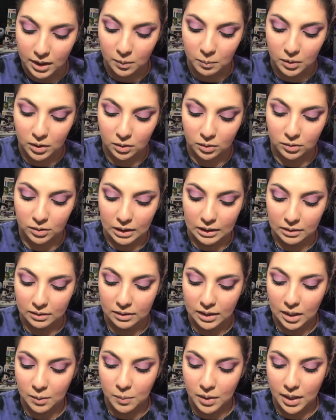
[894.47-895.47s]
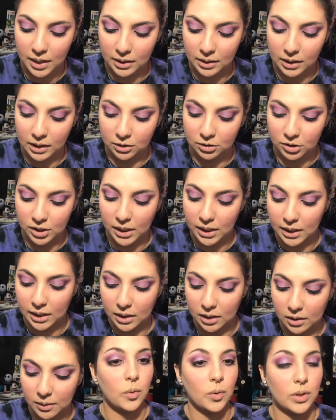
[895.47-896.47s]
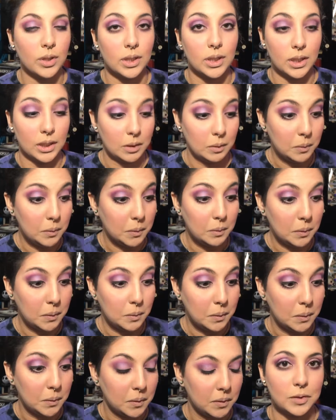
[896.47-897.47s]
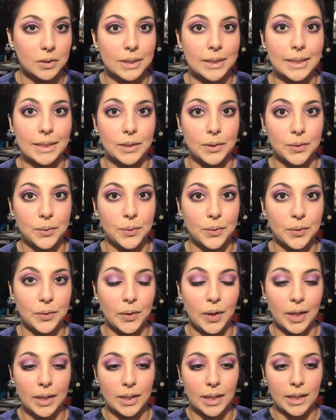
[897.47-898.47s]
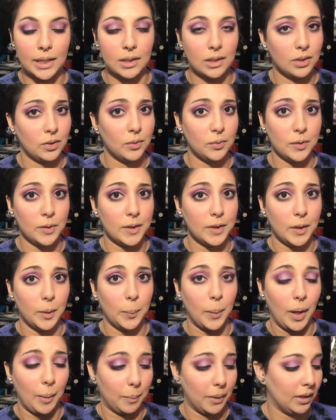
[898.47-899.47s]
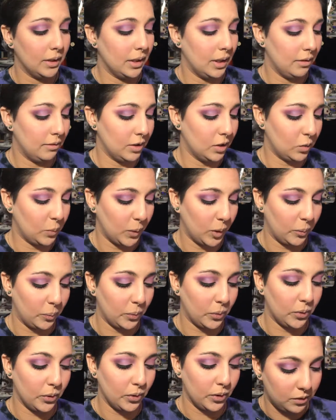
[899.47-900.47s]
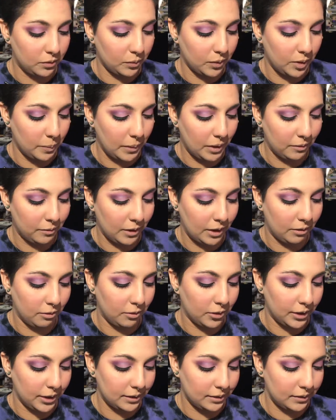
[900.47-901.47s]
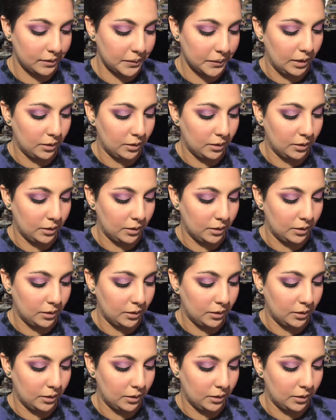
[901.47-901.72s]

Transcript: and I'm gonna use that same highlight shade for the inner corner highlight, and it's really gonna pop. I love this purple. It's one of my favorites